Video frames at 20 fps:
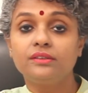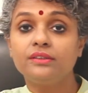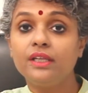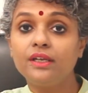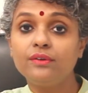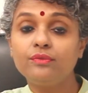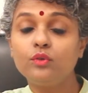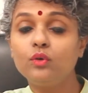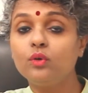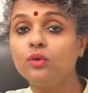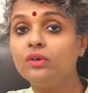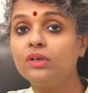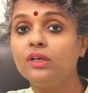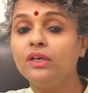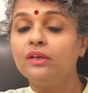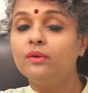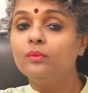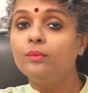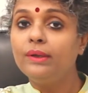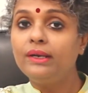Therefore,
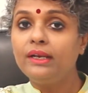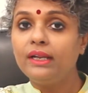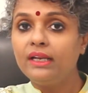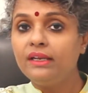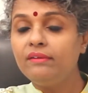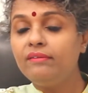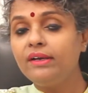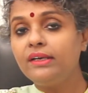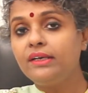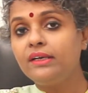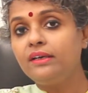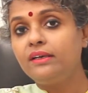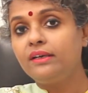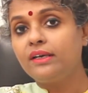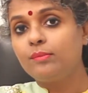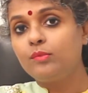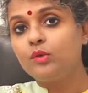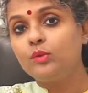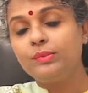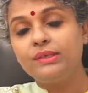when elevated
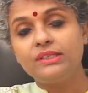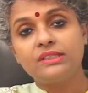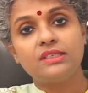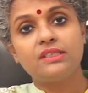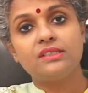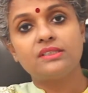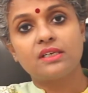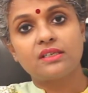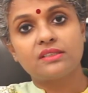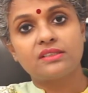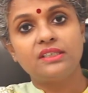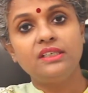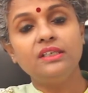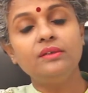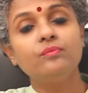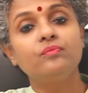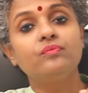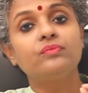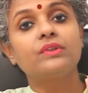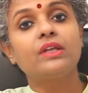WBCs are
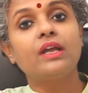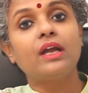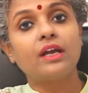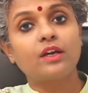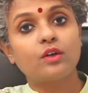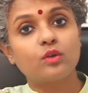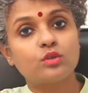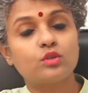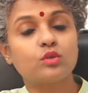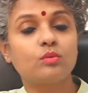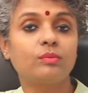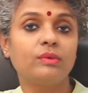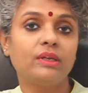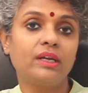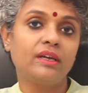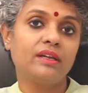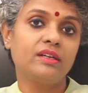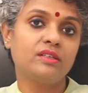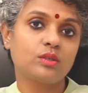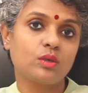seen, acrosome
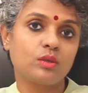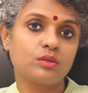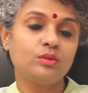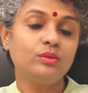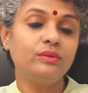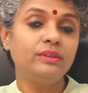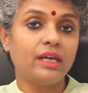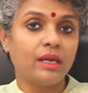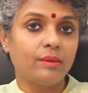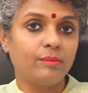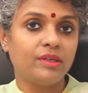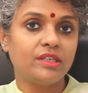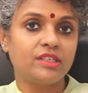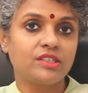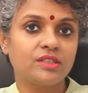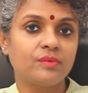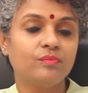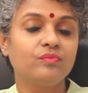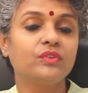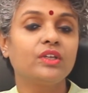layer is also
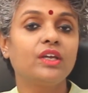damaged.